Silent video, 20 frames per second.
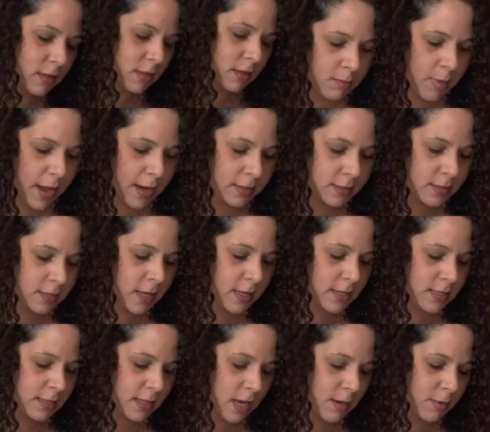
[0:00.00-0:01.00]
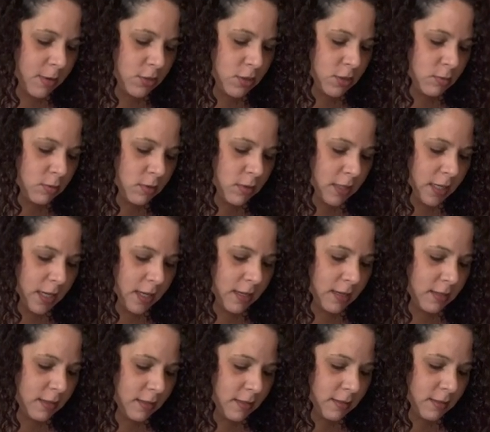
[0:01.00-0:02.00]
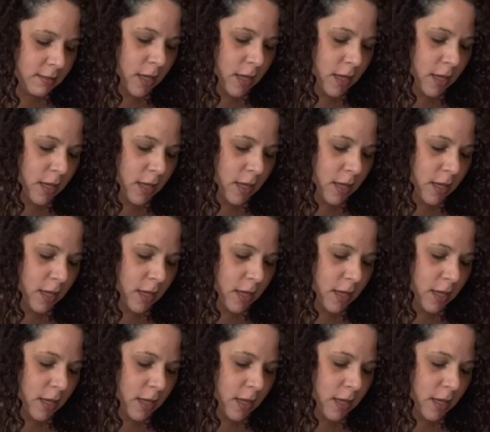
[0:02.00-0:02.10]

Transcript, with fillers: Back's not the same as you were a kid.